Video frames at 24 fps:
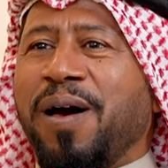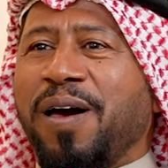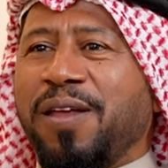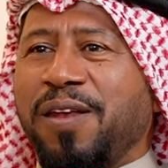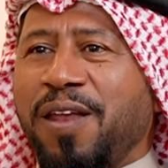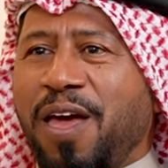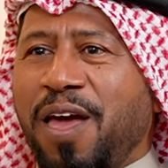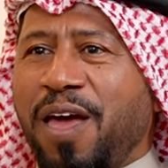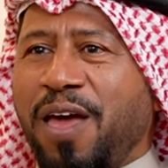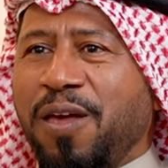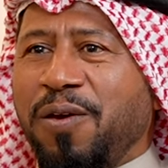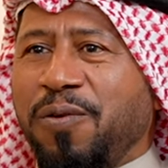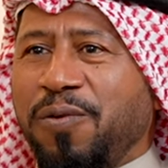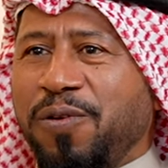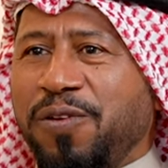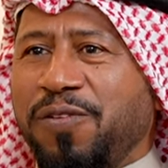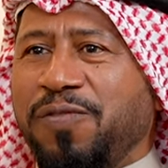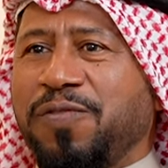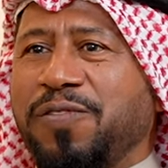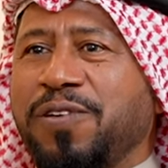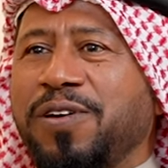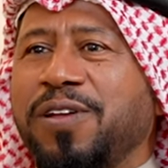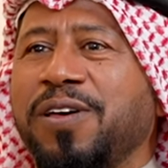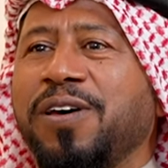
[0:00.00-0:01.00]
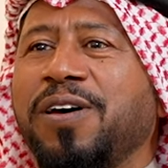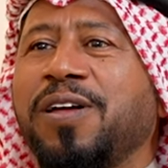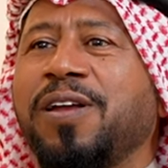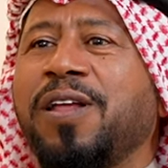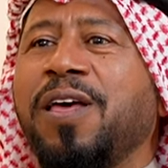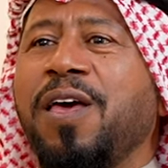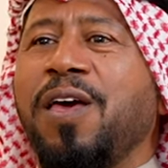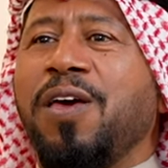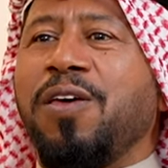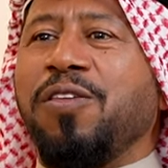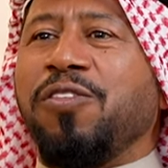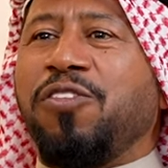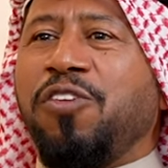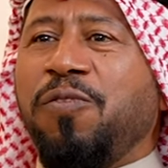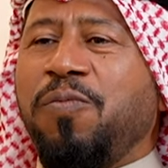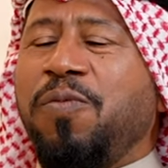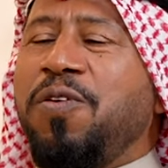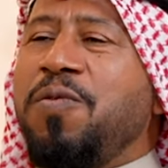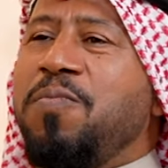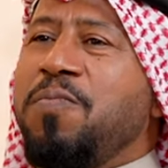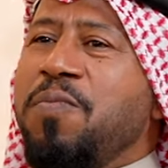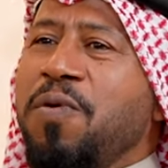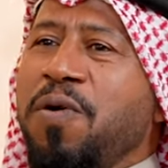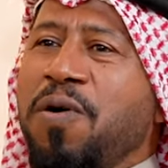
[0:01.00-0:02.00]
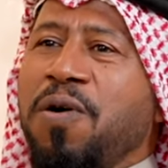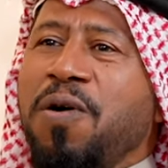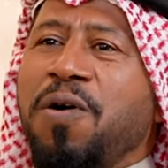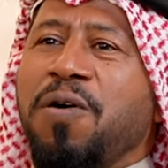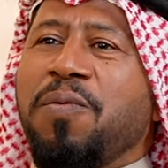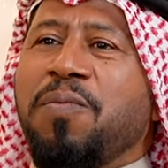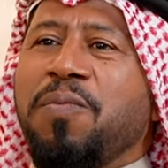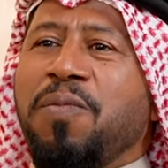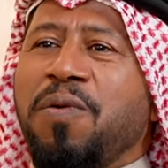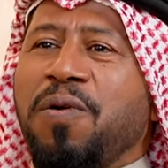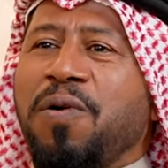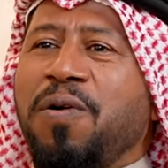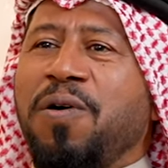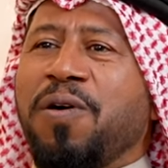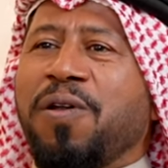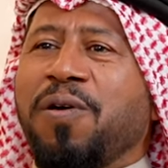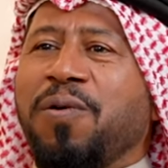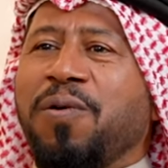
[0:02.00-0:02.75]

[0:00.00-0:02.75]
And I wish for her to be more